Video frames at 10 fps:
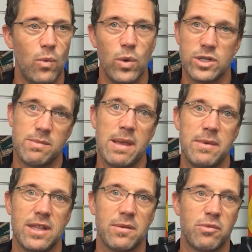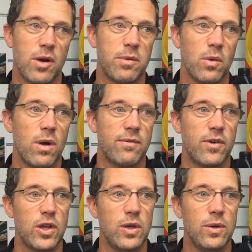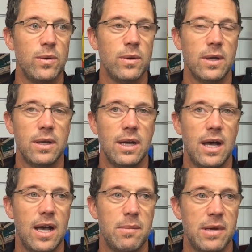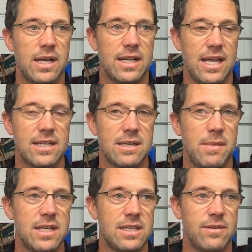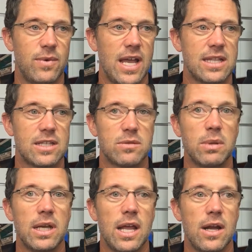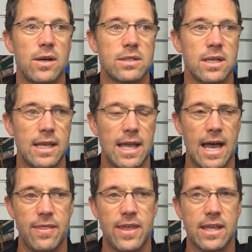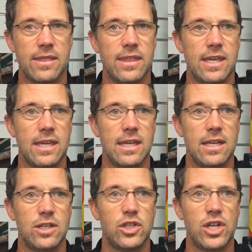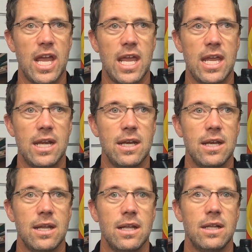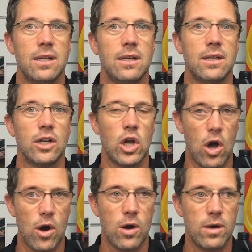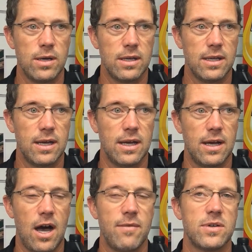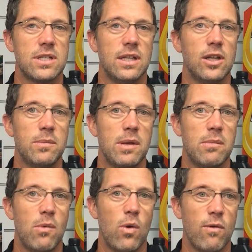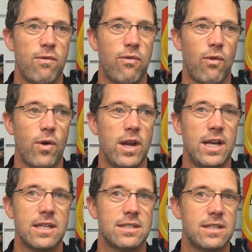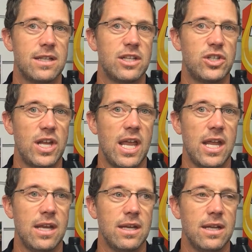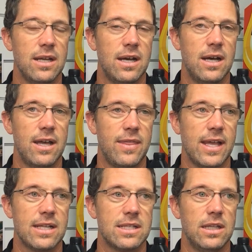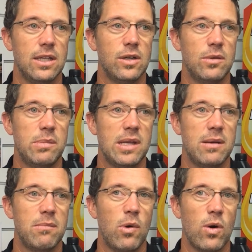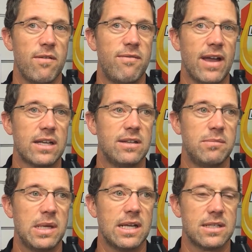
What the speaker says: which may be the appropriate one for you. But as I mentioned, if we had the split hairs, I think the chain guard offers a little bit more freeness to the chain. I think it's a little bit more effective being